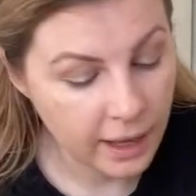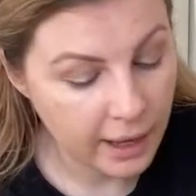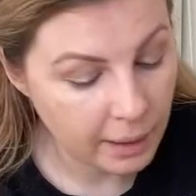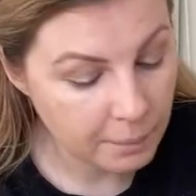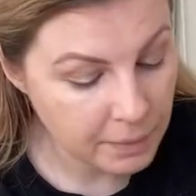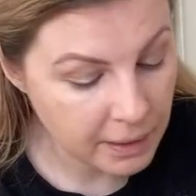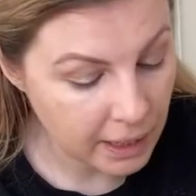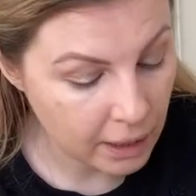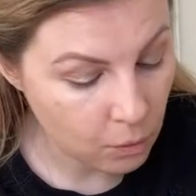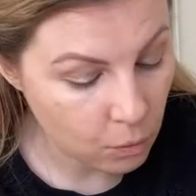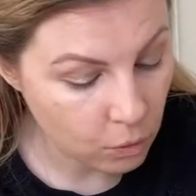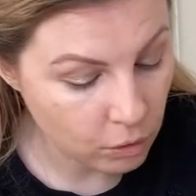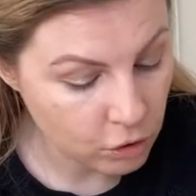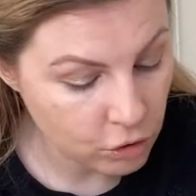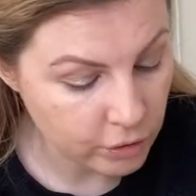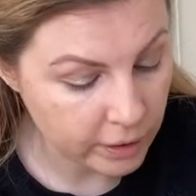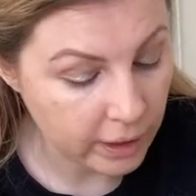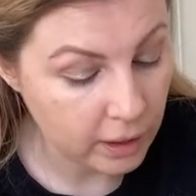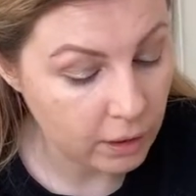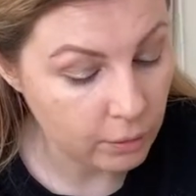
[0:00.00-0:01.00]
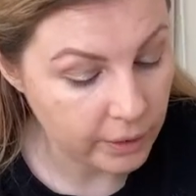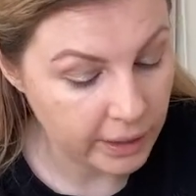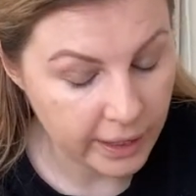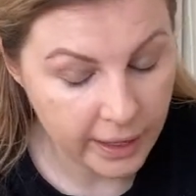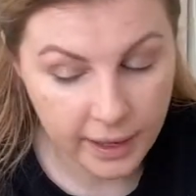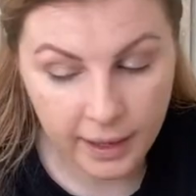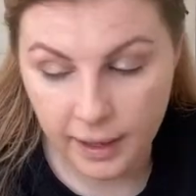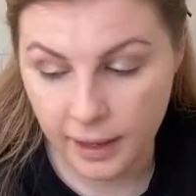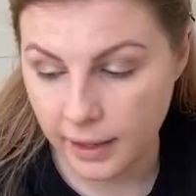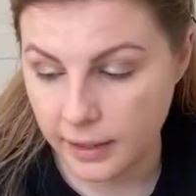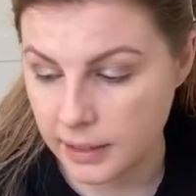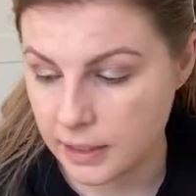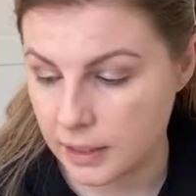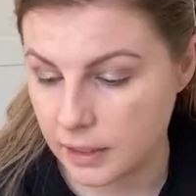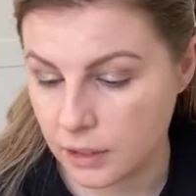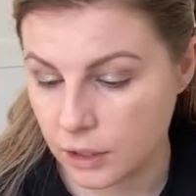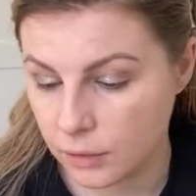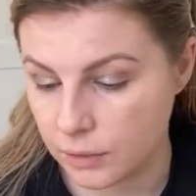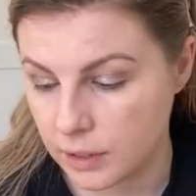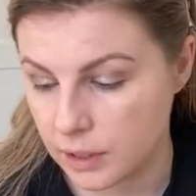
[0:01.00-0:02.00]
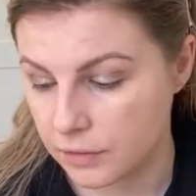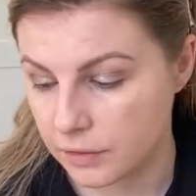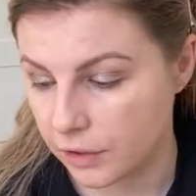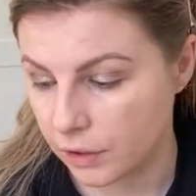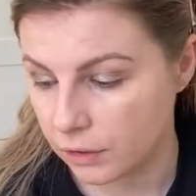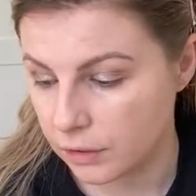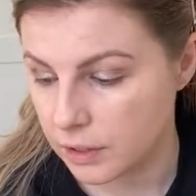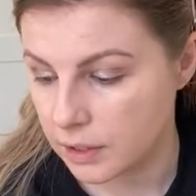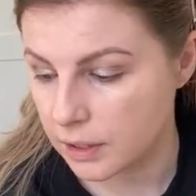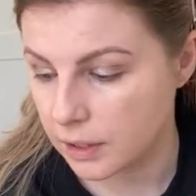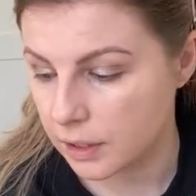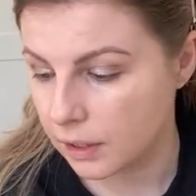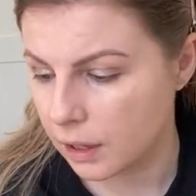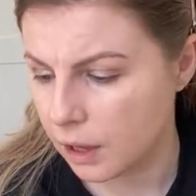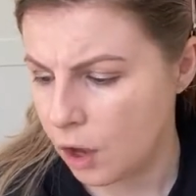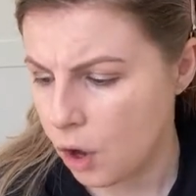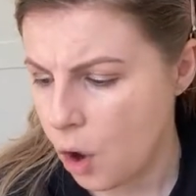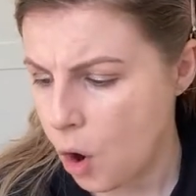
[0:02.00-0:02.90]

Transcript: I'm now wondering, oh yeah, I did use this for concealer.